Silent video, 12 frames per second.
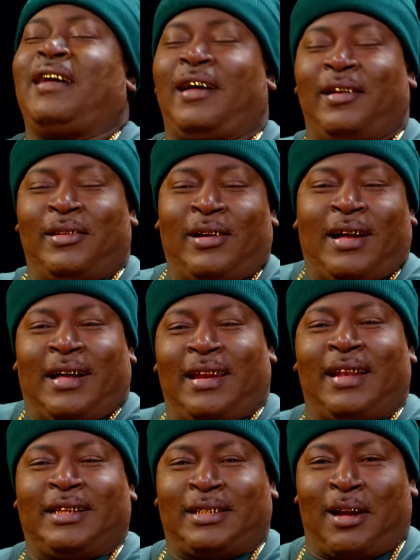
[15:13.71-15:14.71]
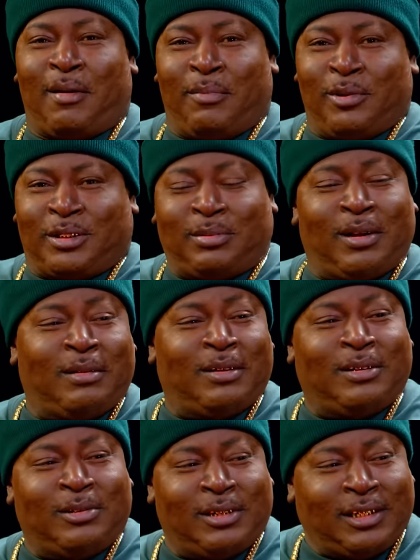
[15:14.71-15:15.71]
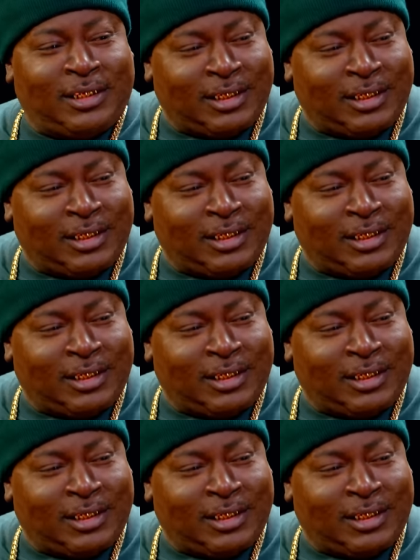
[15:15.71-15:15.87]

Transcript: Hell no, I'll let y'all boost me up to do this